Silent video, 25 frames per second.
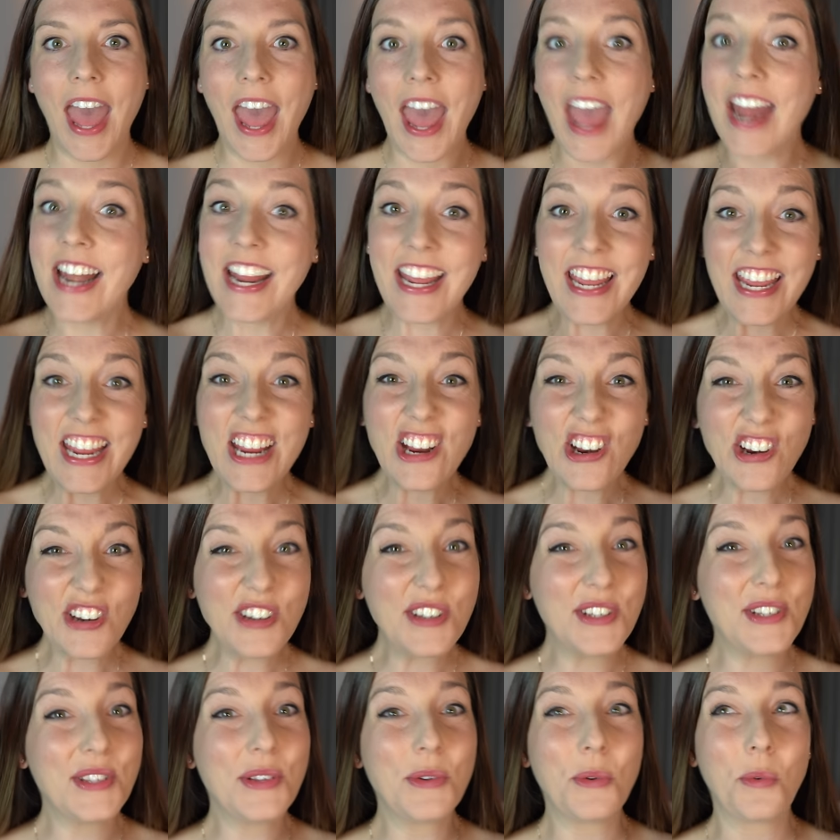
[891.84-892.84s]
And
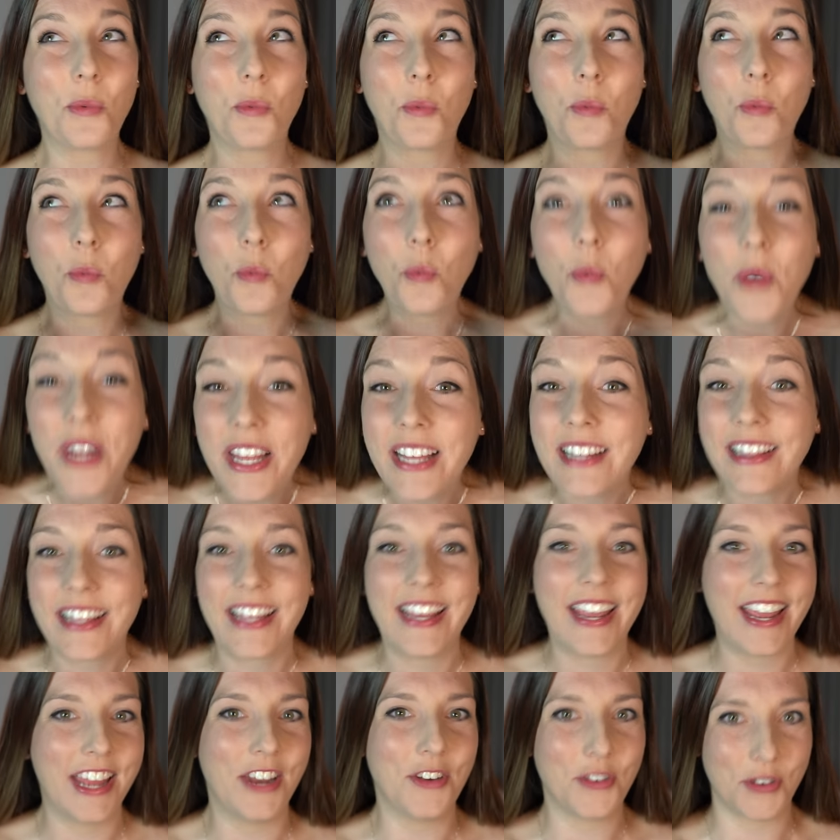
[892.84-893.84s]
here's the
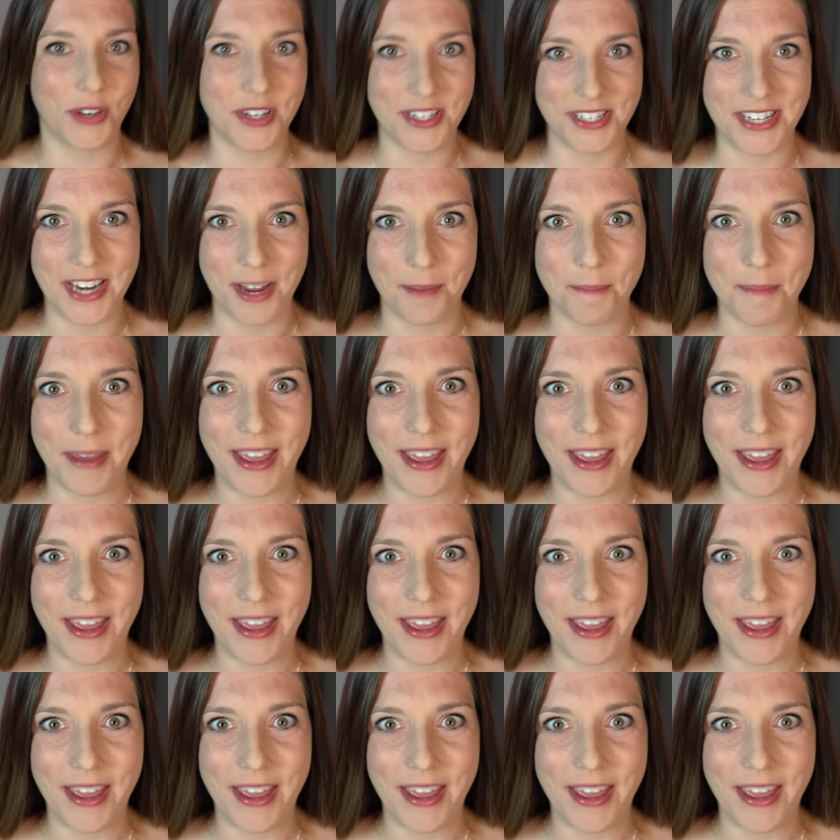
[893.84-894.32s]
really interesting